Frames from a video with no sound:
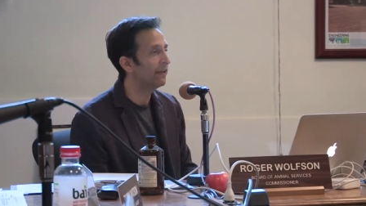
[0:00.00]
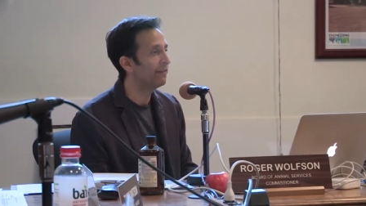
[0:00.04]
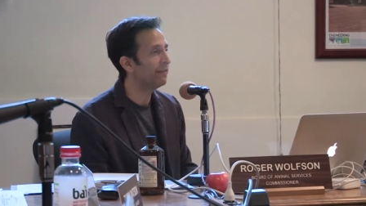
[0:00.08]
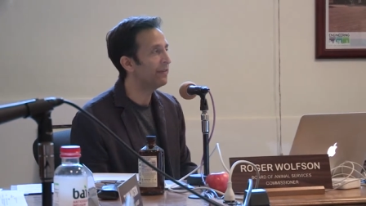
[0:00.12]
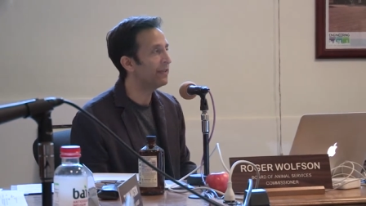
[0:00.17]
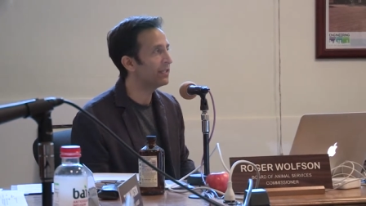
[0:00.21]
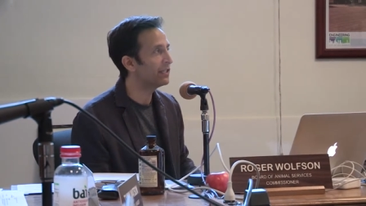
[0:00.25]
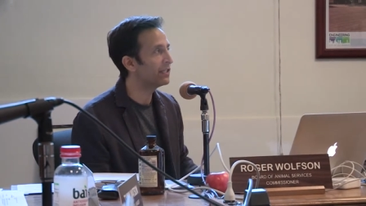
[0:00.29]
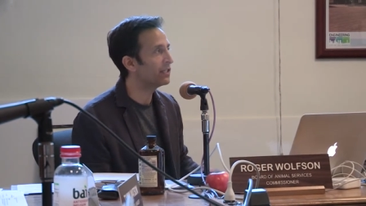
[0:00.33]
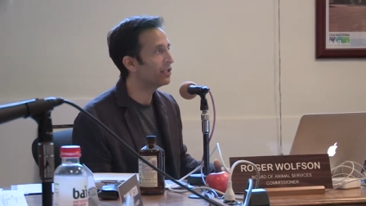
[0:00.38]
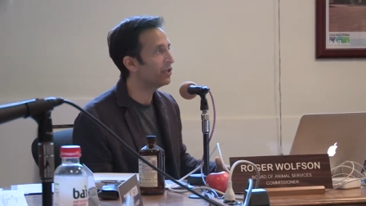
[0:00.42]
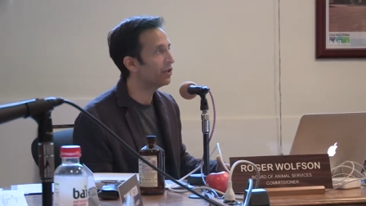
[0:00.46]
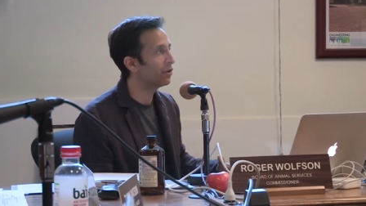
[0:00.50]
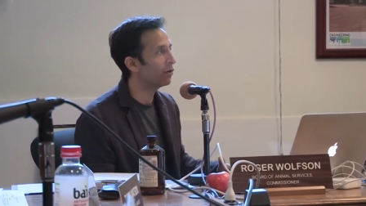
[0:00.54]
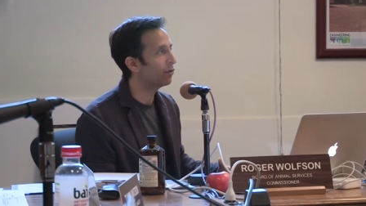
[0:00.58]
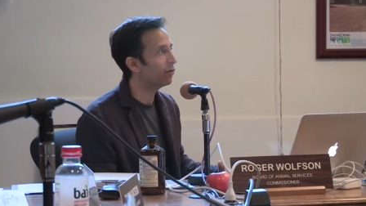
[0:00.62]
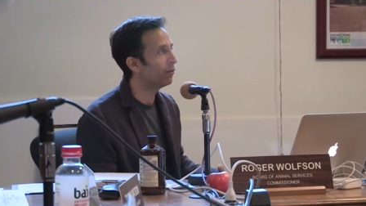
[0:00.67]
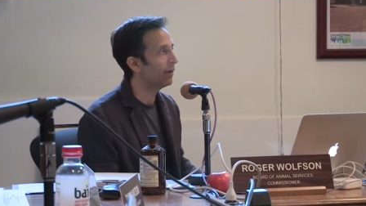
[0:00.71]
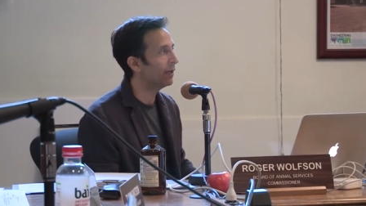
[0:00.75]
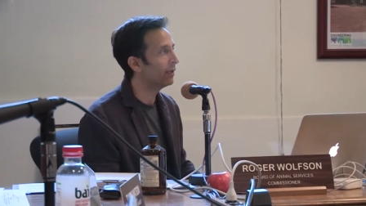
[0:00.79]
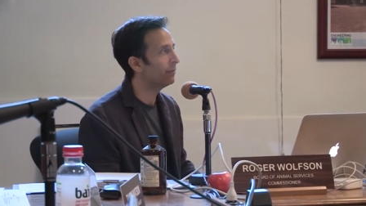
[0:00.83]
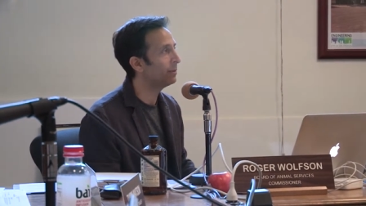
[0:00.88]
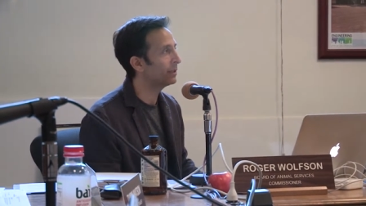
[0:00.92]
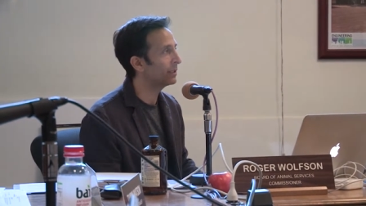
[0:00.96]
this is an
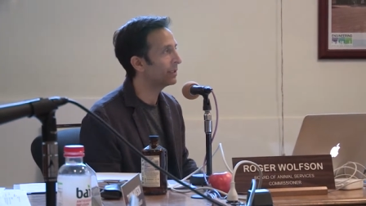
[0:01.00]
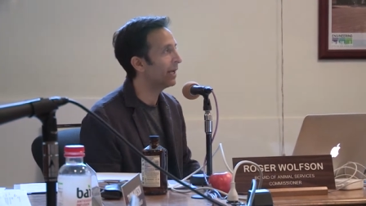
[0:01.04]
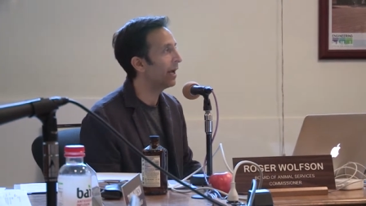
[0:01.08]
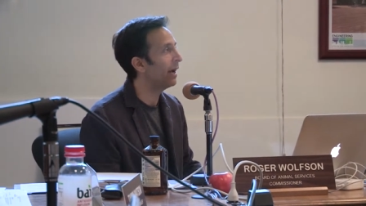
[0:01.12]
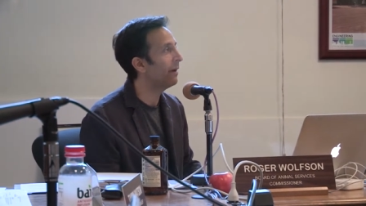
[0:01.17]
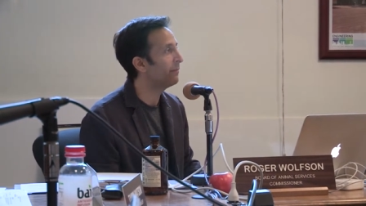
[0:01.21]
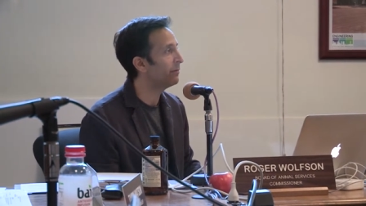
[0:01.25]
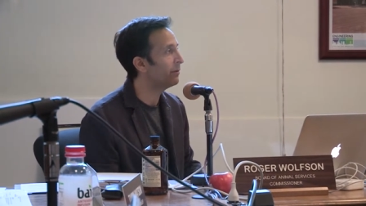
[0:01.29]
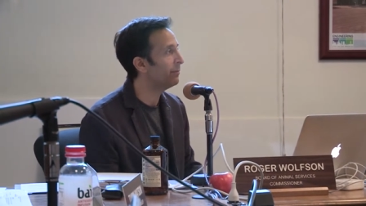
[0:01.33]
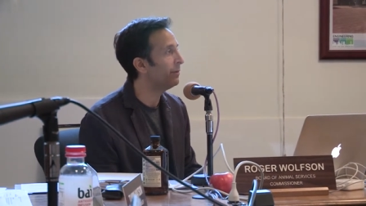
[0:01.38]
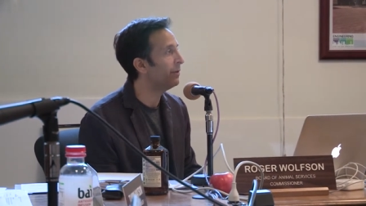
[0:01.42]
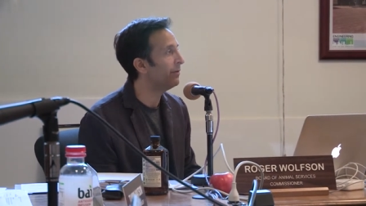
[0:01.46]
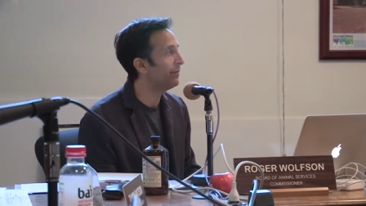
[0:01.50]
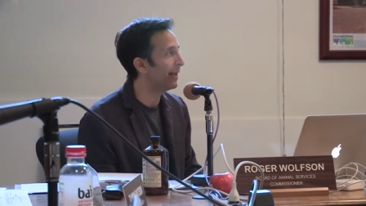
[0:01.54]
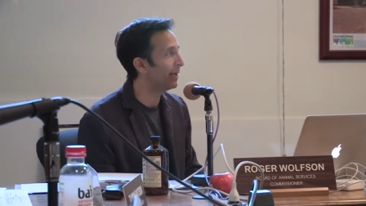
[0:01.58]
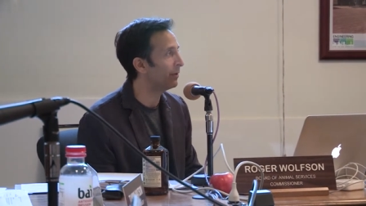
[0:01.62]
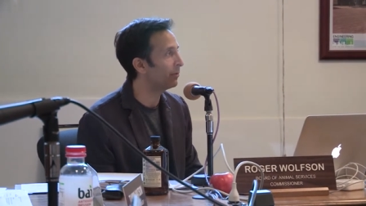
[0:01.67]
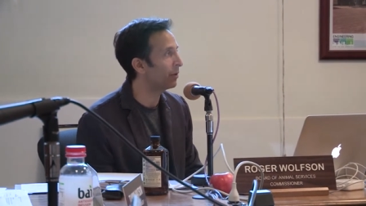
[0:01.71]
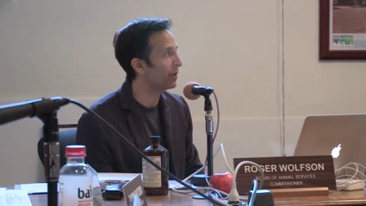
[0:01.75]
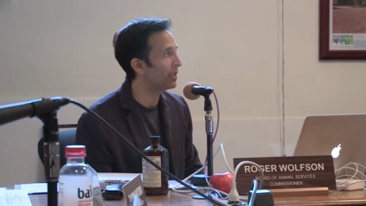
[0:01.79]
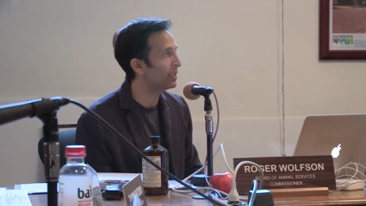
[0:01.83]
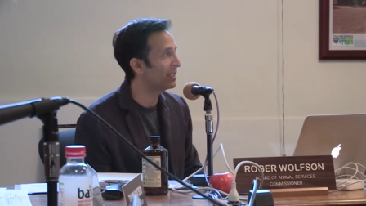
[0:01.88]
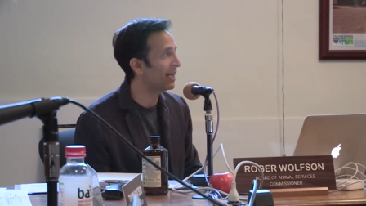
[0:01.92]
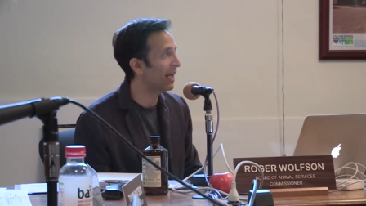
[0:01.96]
incredible time to be an
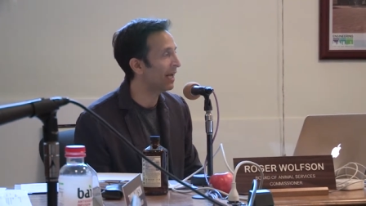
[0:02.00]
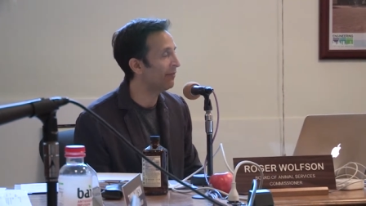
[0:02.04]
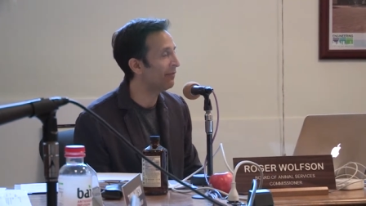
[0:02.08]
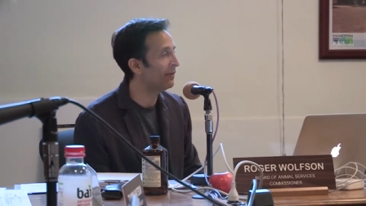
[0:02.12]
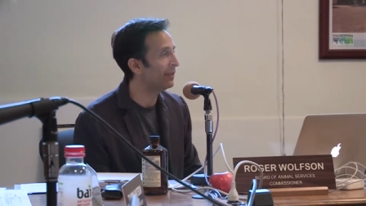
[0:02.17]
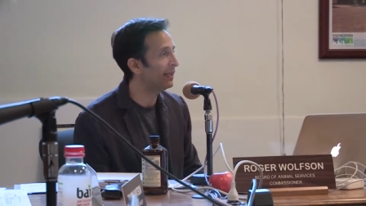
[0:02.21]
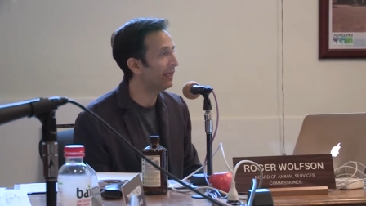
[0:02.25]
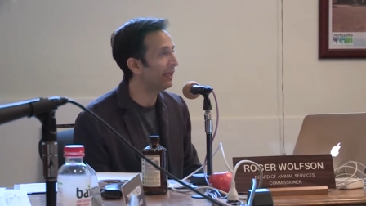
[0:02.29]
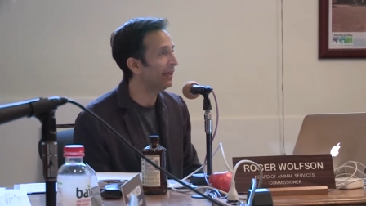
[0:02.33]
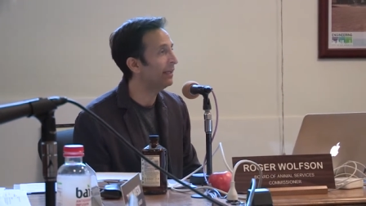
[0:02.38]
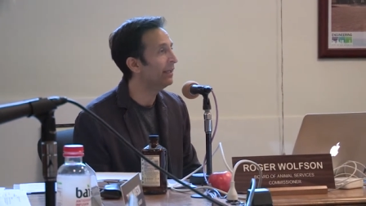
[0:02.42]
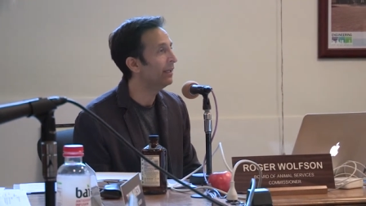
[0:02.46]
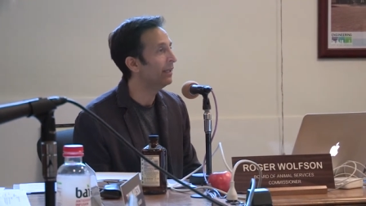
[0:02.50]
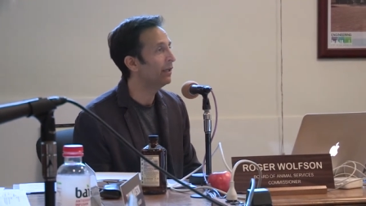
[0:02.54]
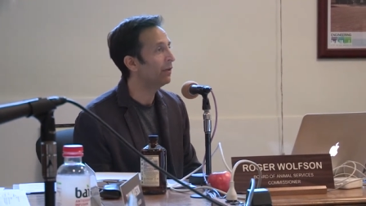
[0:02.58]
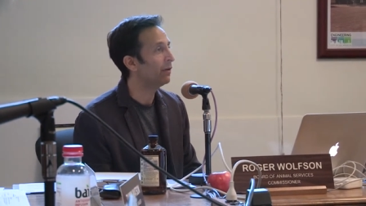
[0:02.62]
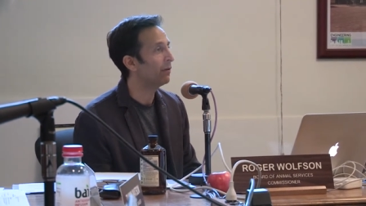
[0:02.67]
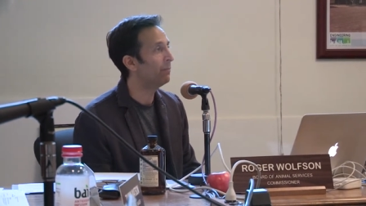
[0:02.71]
animal rights advocate,